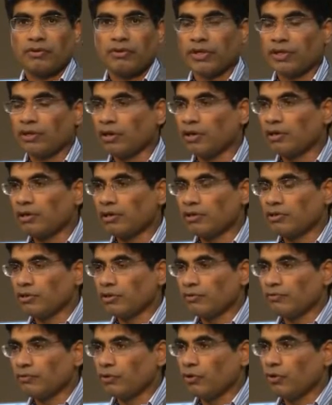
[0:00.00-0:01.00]
Regardless
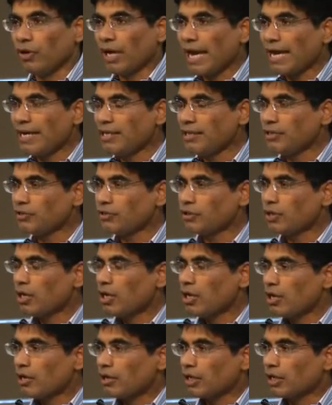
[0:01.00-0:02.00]
of your age,
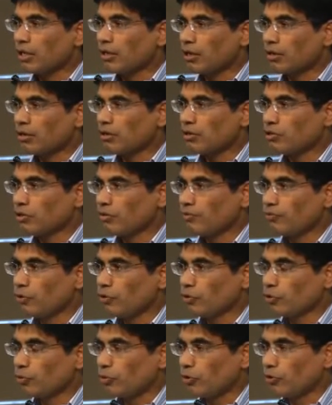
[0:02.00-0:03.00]
regardless of
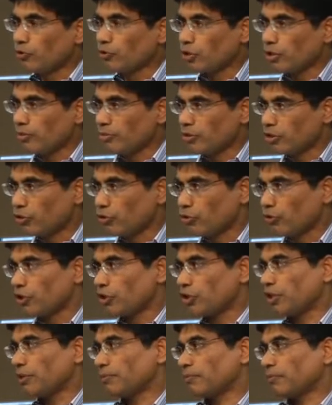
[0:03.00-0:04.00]
your spiritual
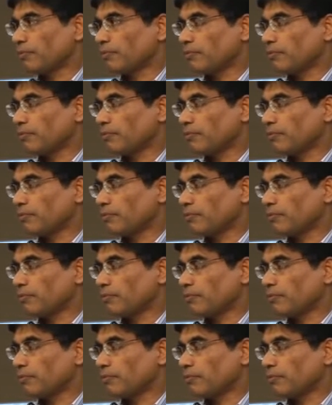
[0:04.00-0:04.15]
maturity,